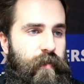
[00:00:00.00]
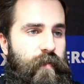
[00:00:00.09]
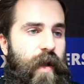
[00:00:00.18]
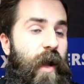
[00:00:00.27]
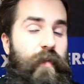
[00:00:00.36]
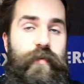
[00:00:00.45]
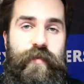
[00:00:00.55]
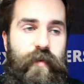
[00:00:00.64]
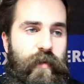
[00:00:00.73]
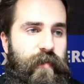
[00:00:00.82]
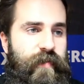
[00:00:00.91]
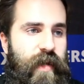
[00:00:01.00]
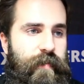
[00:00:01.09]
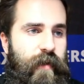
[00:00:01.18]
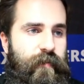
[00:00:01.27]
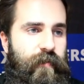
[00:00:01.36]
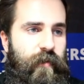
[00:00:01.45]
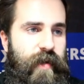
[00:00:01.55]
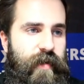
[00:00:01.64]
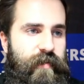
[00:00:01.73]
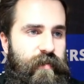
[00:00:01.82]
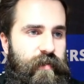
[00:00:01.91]
almost all of them are
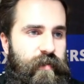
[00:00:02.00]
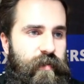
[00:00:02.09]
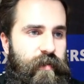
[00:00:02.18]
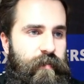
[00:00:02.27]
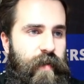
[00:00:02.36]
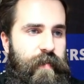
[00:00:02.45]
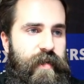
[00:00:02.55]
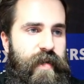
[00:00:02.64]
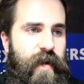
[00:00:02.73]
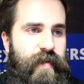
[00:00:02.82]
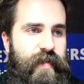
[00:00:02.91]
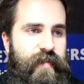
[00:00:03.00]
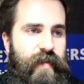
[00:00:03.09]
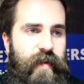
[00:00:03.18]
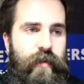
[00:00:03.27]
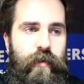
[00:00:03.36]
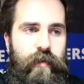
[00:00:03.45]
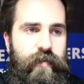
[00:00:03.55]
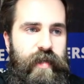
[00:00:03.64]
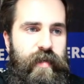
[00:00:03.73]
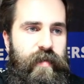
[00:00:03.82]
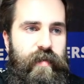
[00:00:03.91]
forex. Maybe there is a gold
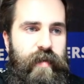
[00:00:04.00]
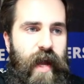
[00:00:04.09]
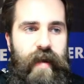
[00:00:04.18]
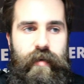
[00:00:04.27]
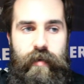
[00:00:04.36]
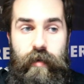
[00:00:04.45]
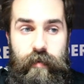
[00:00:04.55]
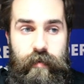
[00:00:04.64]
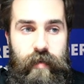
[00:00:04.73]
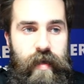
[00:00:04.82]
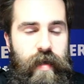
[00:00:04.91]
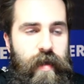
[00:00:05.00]
hidden, I don't know.